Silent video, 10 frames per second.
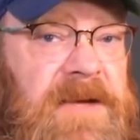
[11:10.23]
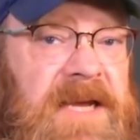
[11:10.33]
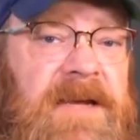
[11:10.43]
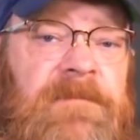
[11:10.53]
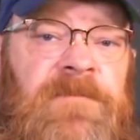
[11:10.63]

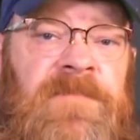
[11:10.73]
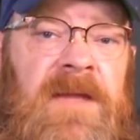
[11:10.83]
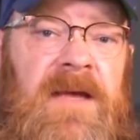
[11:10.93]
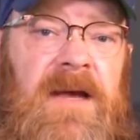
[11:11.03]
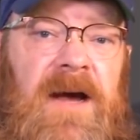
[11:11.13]
be.
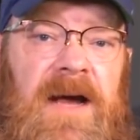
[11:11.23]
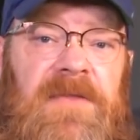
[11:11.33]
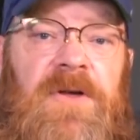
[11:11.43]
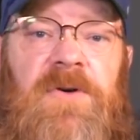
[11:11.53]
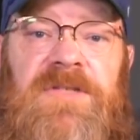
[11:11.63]

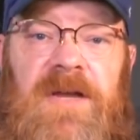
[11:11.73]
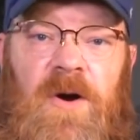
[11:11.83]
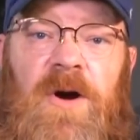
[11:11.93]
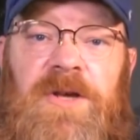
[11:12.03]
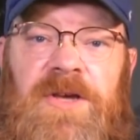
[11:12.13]
And those
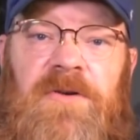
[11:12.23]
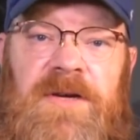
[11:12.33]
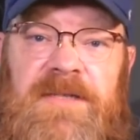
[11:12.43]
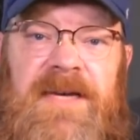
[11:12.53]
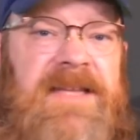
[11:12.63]
that aren't
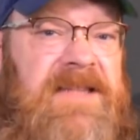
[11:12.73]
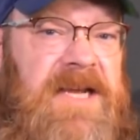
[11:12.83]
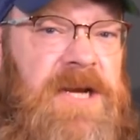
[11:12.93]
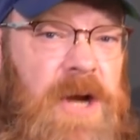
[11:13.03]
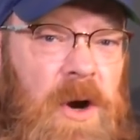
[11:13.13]
curious, I think
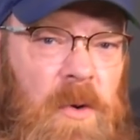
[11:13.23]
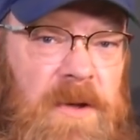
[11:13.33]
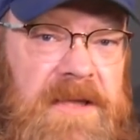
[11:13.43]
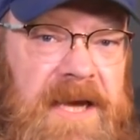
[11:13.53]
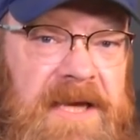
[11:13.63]
they know
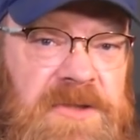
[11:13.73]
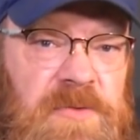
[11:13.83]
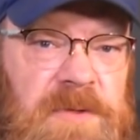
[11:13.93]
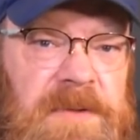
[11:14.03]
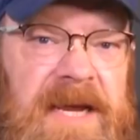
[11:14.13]
what the
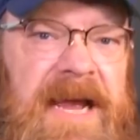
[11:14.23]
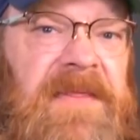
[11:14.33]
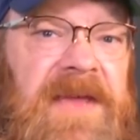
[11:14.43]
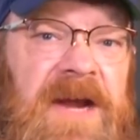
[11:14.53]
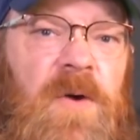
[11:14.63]
answer would be.
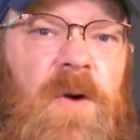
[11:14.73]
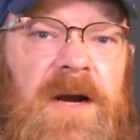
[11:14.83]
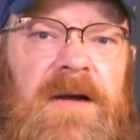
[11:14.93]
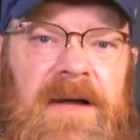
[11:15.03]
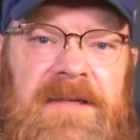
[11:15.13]
And they don't
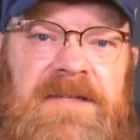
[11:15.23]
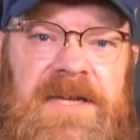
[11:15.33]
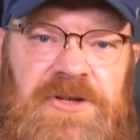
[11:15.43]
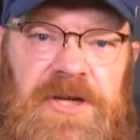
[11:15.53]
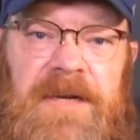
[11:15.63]
want to call
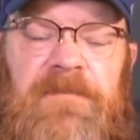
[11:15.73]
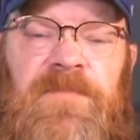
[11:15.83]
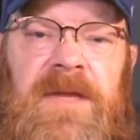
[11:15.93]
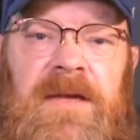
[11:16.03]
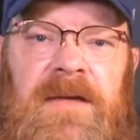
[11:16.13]
attention
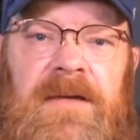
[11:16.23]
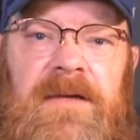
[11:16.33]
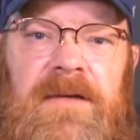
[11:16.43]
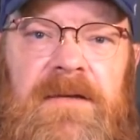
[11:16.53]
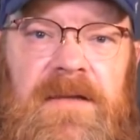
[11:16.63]

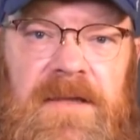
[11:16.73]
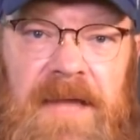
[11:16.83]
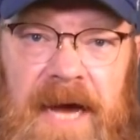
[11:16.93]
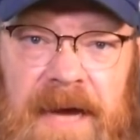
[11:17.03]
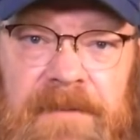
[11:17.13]
to the
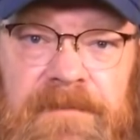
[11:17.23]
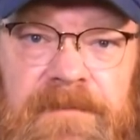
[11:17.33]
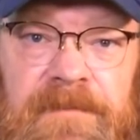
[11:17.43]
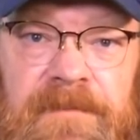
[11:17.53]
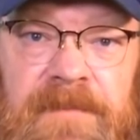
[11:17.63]
lie,
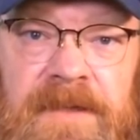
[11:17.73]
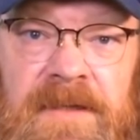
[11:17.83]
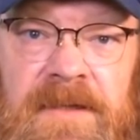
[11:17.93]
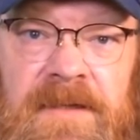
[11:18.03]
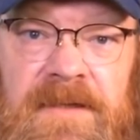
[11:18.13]

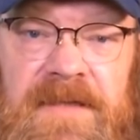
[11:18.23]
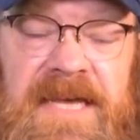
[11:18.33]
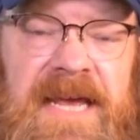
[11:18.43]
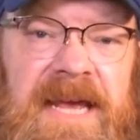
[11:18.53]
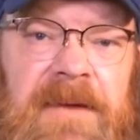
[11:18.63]
to
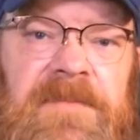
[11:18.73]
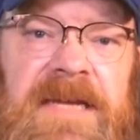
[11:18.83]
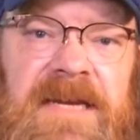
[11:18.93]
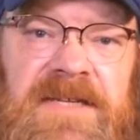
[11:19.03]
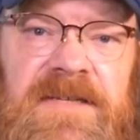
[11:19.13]
the
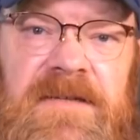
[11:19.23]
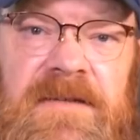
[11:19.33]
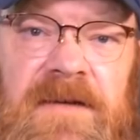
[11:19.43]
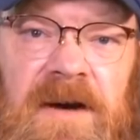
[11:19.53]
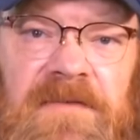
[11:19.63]

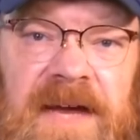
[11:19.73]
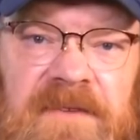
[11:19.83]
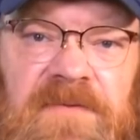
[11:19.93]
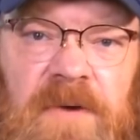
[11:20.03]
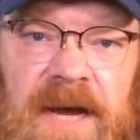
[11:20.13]
emptiness of
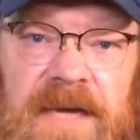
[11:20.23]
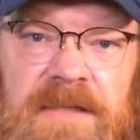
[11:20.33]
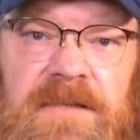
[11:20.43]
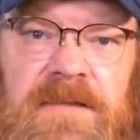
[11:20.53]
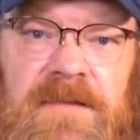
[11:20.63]
that
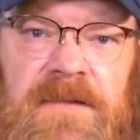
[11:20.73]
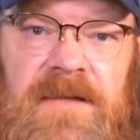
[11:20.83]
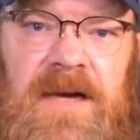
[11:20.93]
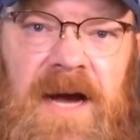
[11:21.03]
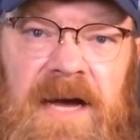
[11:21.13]
phrase.
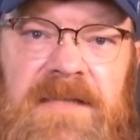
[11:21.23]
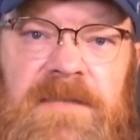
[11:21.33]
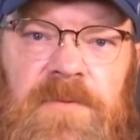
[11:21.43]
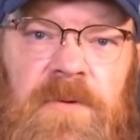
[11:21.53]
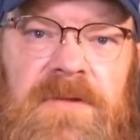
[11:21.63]
I
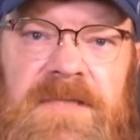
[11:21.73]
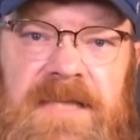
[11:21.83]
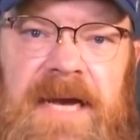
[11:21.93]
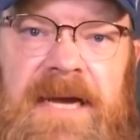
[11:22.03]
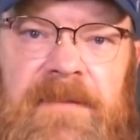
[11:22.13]
support the
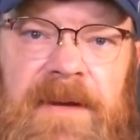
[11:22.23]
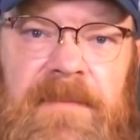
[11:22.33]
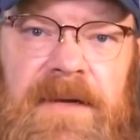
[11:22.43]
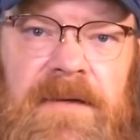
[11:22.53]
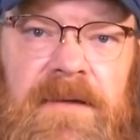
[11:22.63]
Second
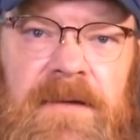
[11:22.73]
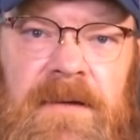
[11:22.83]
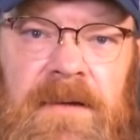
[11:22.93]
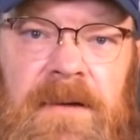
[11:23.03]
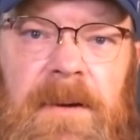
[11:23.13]
Amendment,
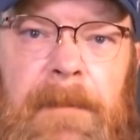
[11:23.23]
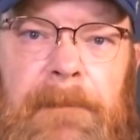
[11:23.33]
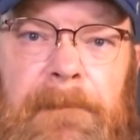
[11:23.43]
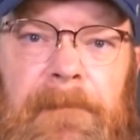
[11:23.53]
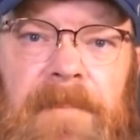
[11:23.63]

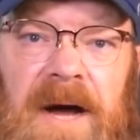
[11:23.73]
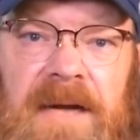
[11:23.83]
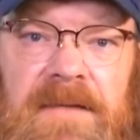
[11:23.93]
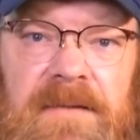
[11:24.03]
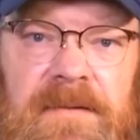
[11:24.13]

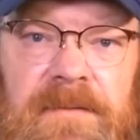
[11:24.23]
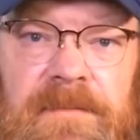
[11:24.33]
but.